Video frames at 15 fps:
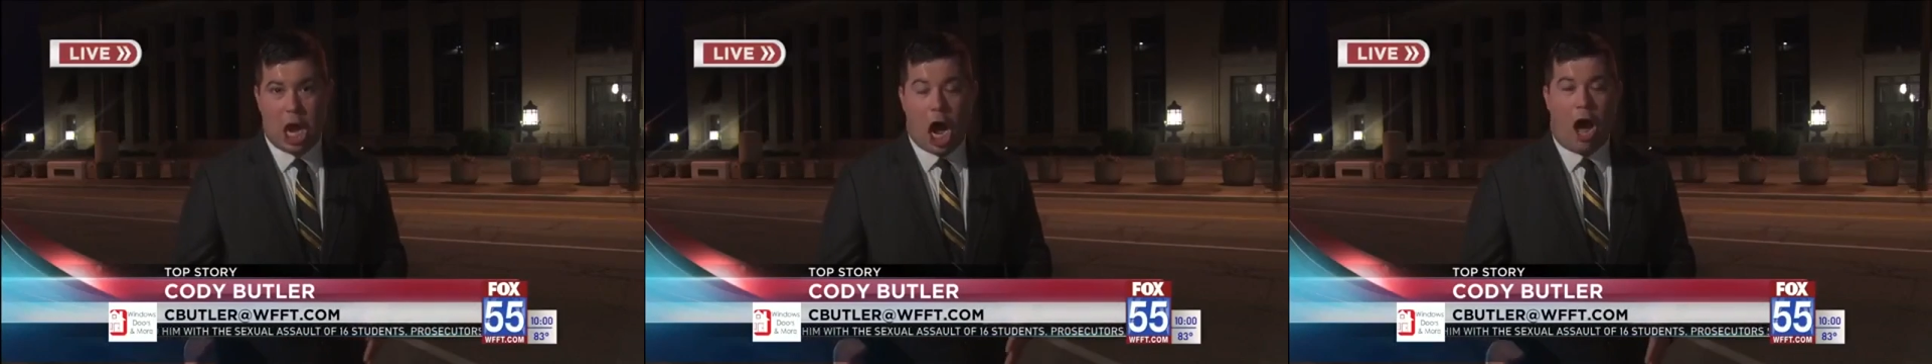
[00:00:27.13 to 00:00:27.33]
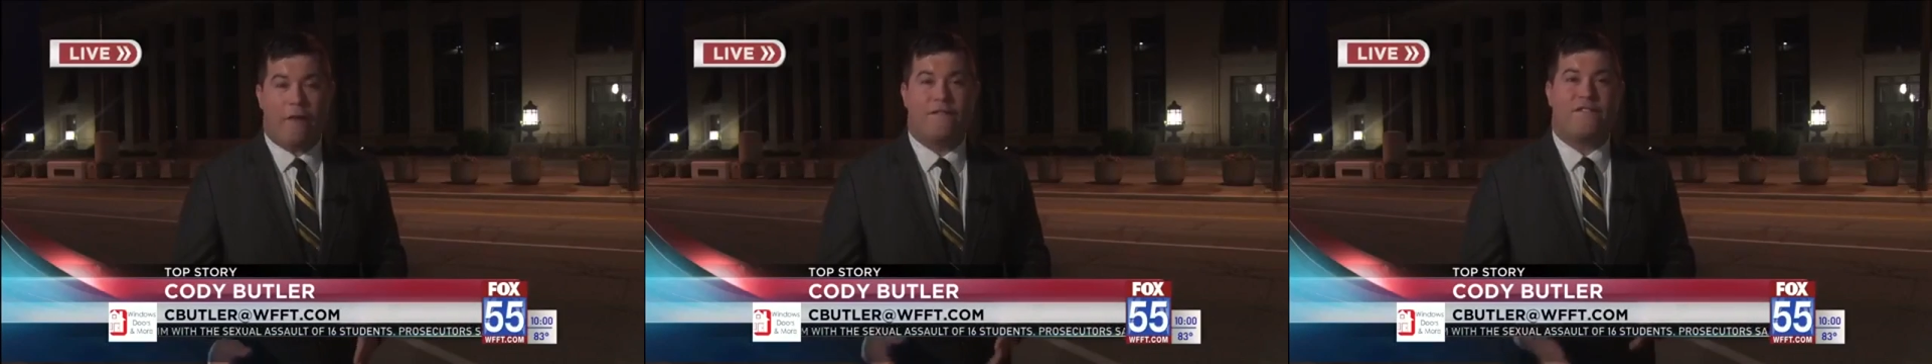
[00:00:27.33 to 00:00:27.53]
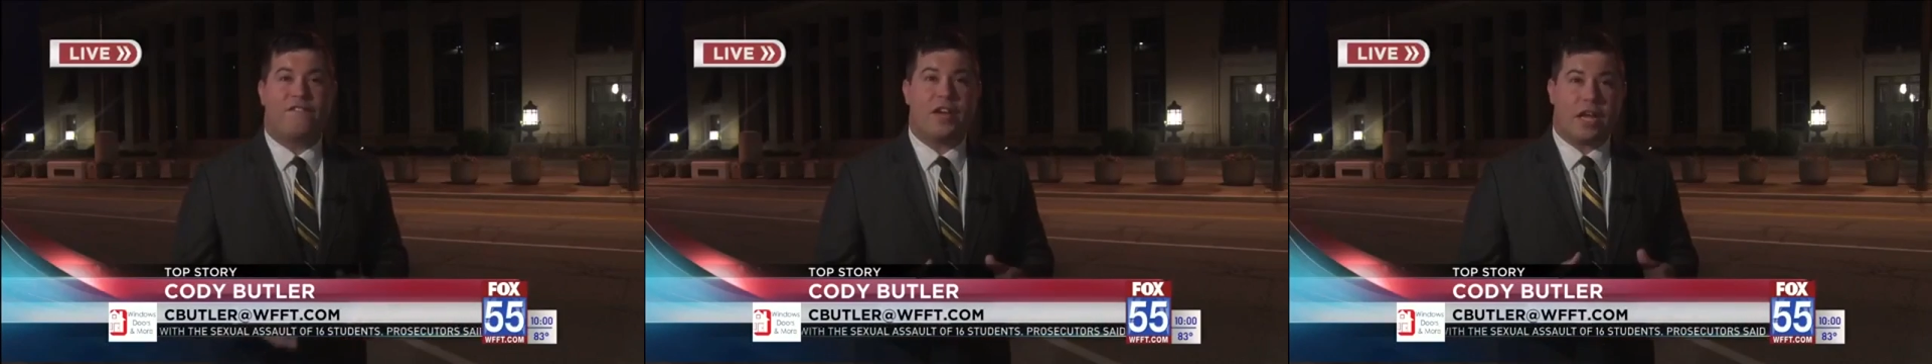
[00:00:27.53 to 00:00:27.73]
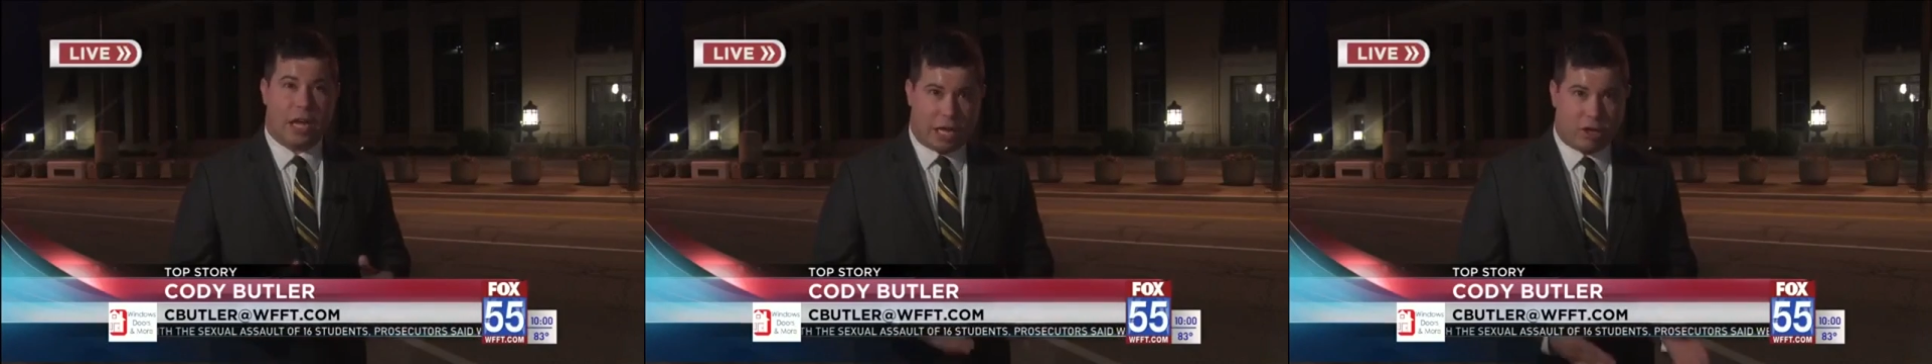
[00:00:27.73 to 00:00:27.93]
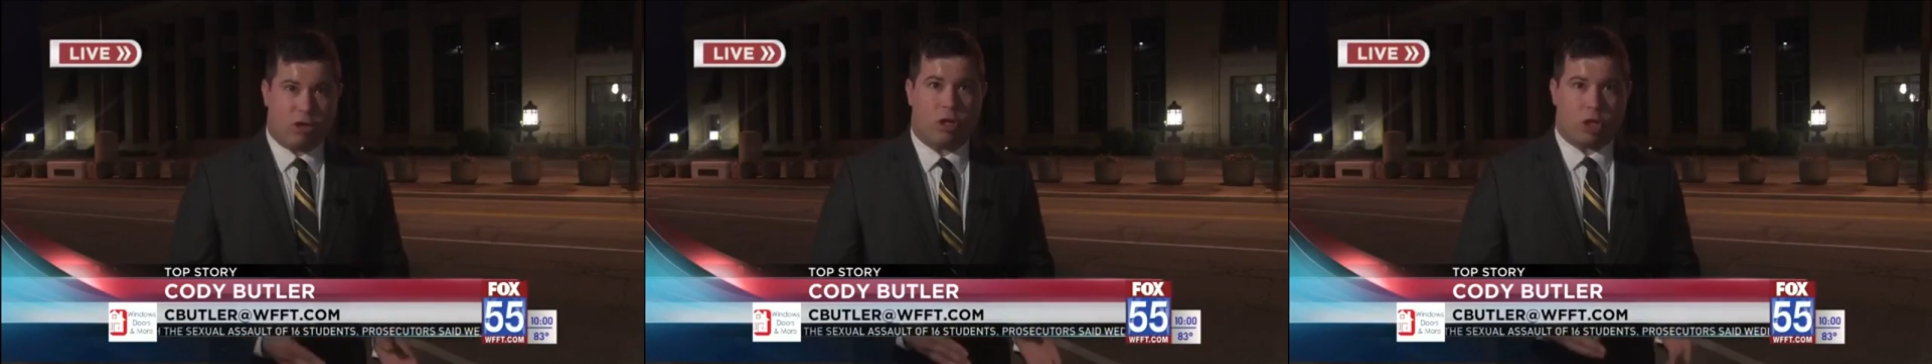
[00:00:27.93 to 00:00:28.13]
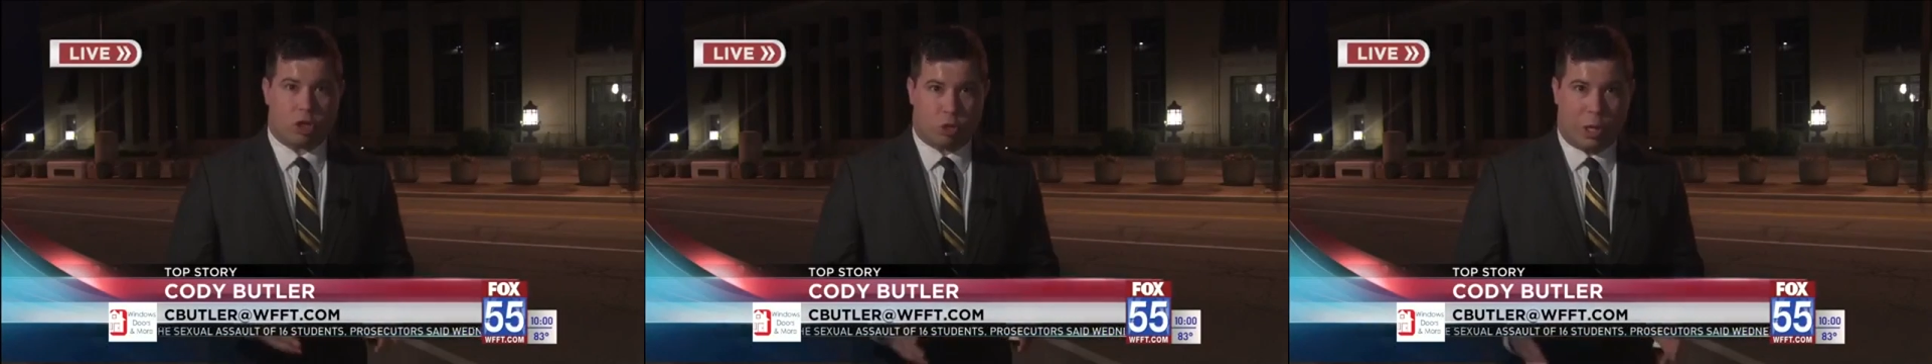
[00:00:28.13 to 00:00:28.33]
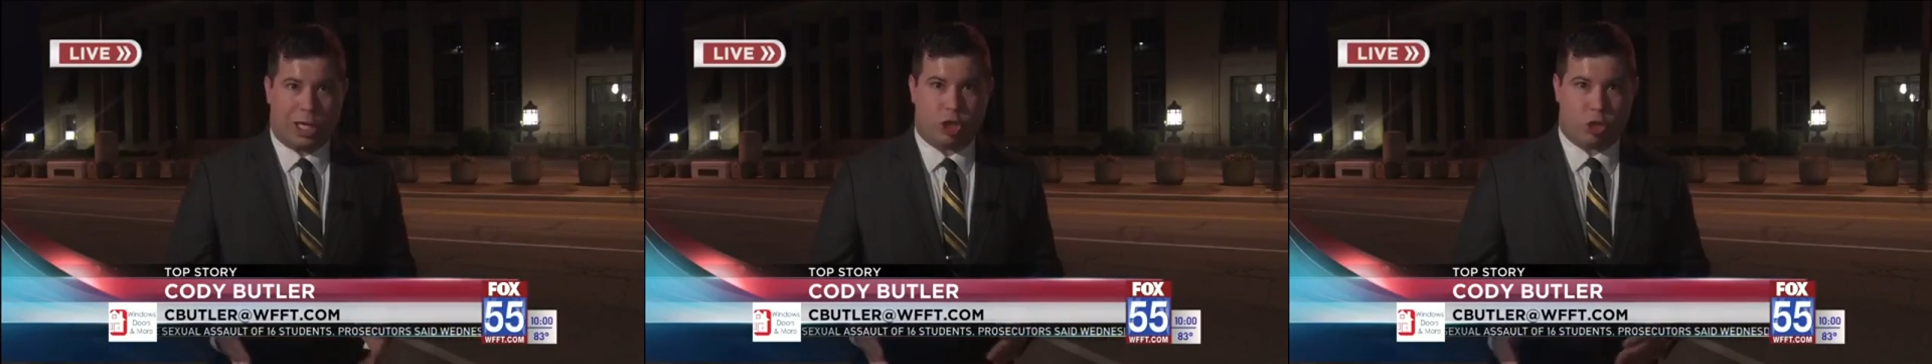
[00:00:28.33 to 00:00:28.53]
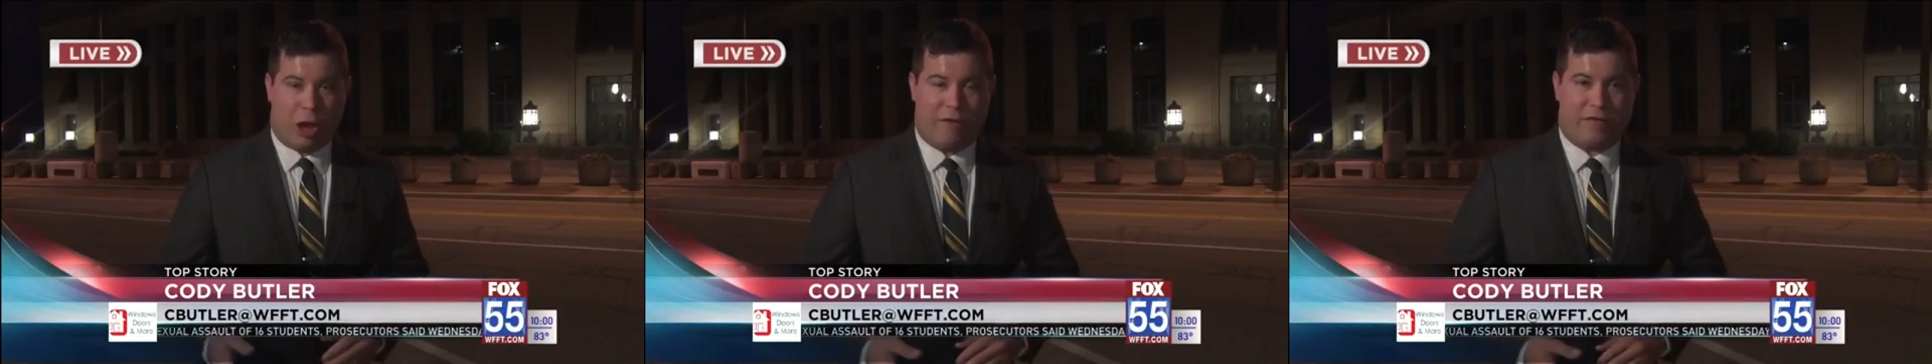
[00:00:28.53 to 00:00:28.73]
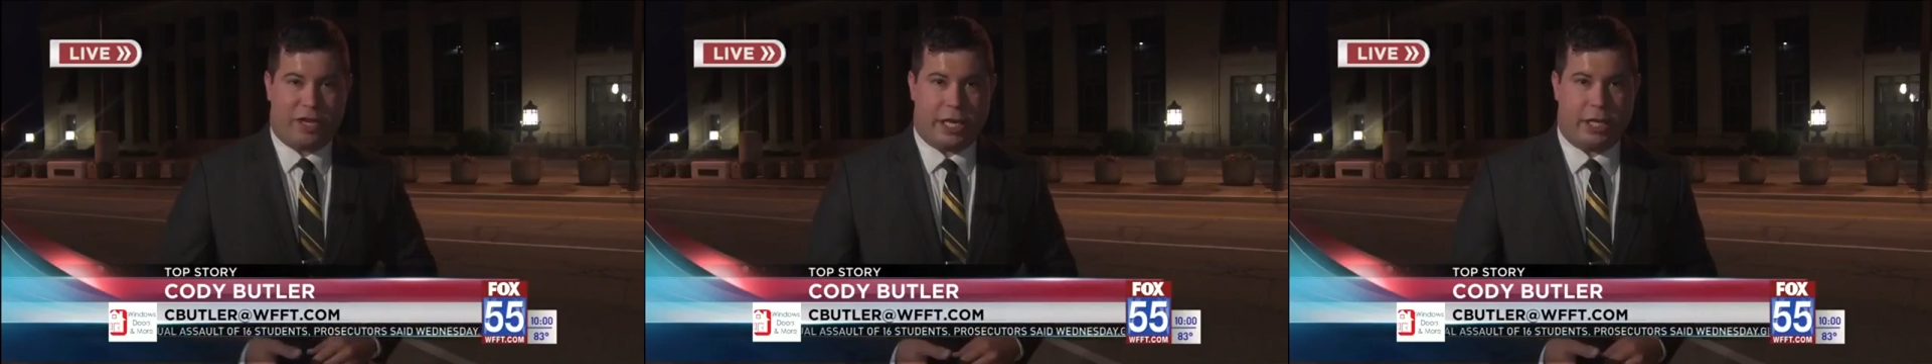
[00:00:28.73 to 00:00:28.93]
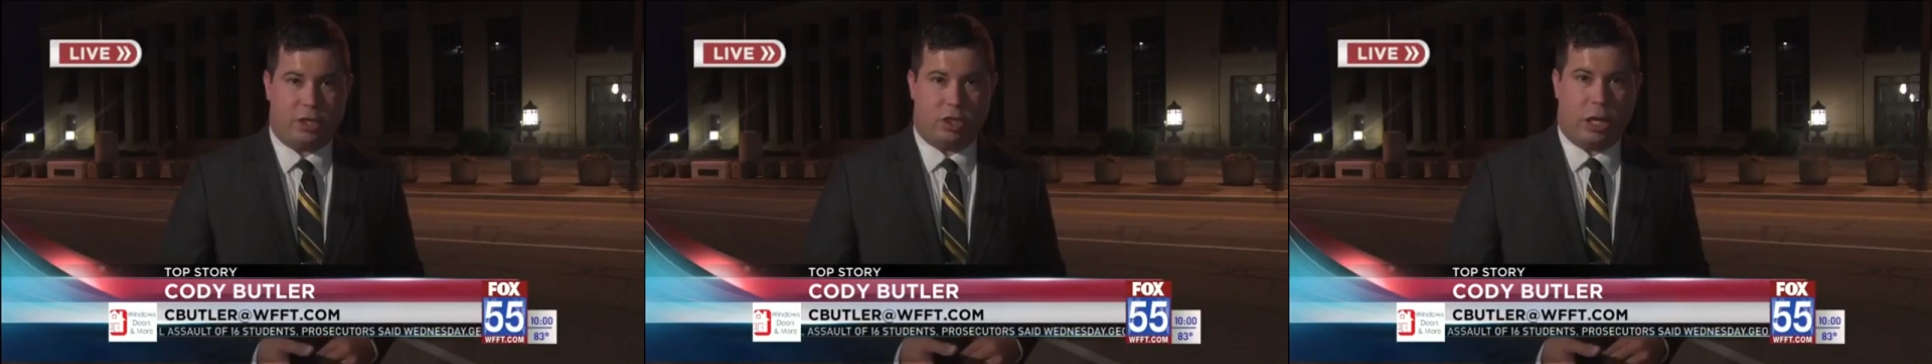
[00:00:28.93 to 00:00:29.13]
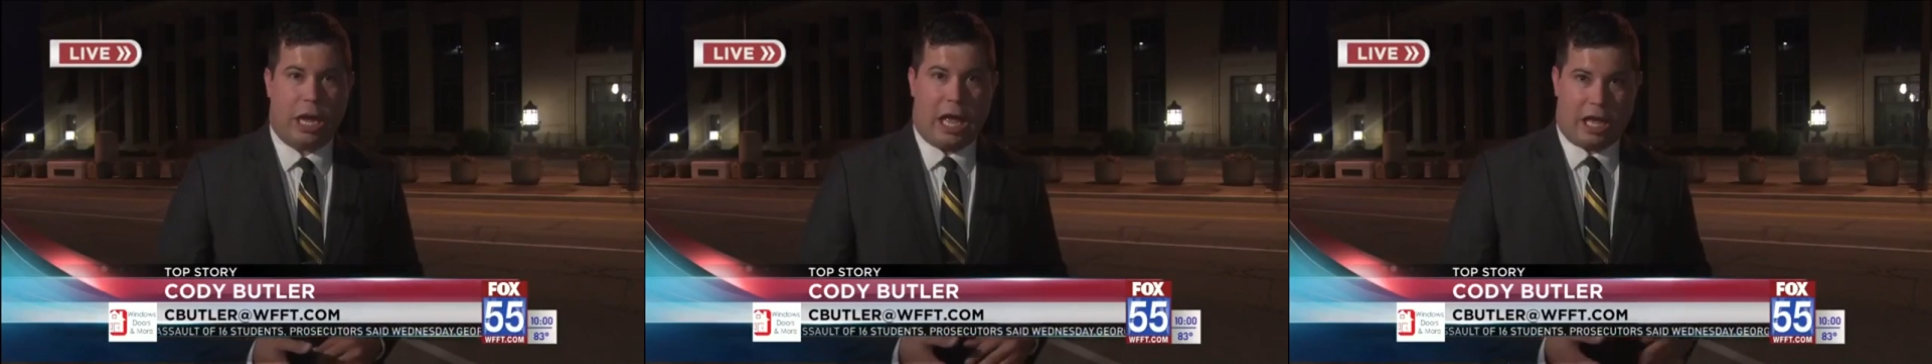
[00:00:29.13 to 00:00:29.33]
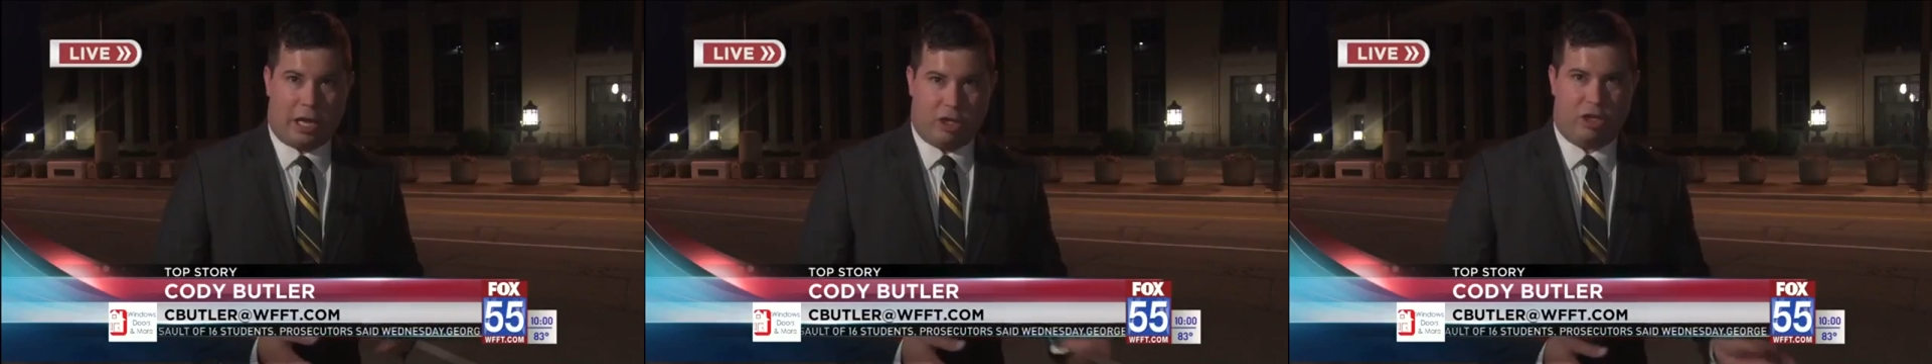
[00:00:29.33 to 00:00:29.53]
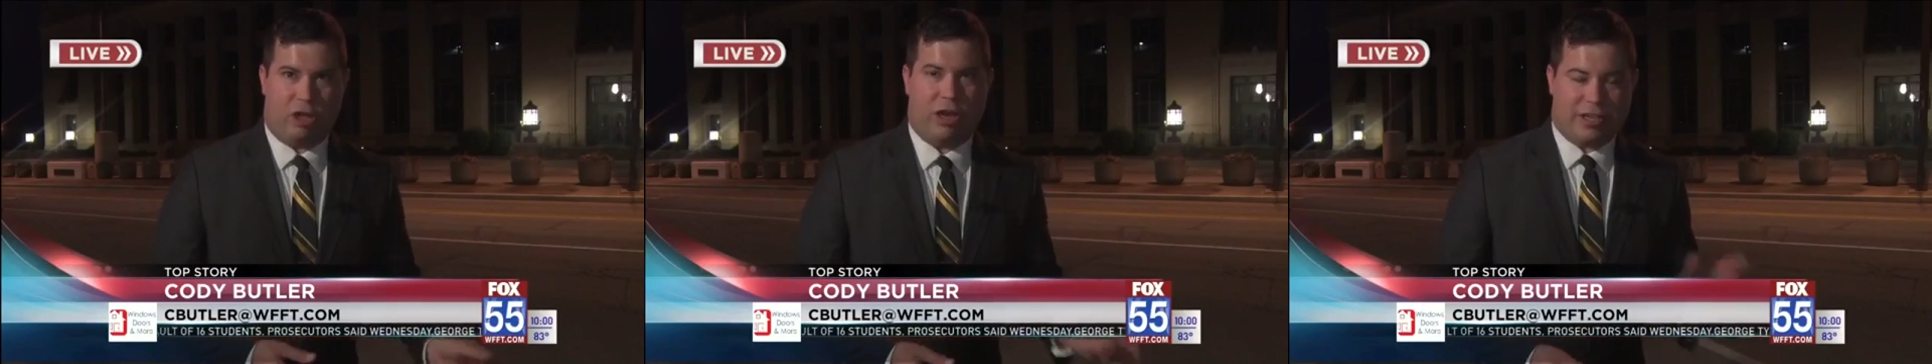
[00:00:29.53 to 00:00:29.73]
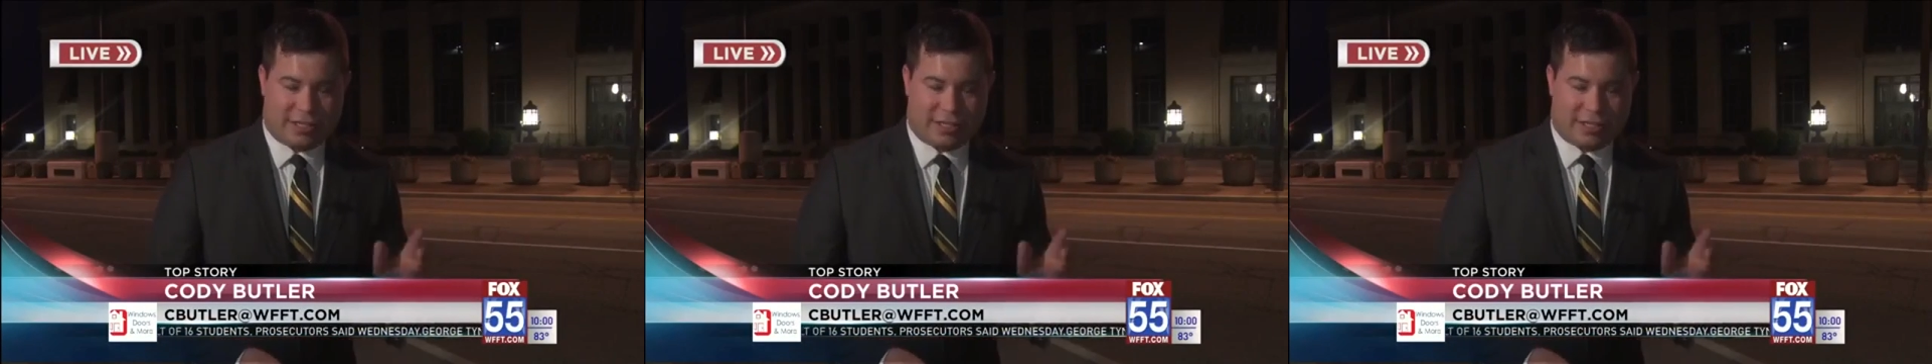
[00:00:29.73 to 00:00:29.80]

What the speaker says: of federal drug trafficking charges,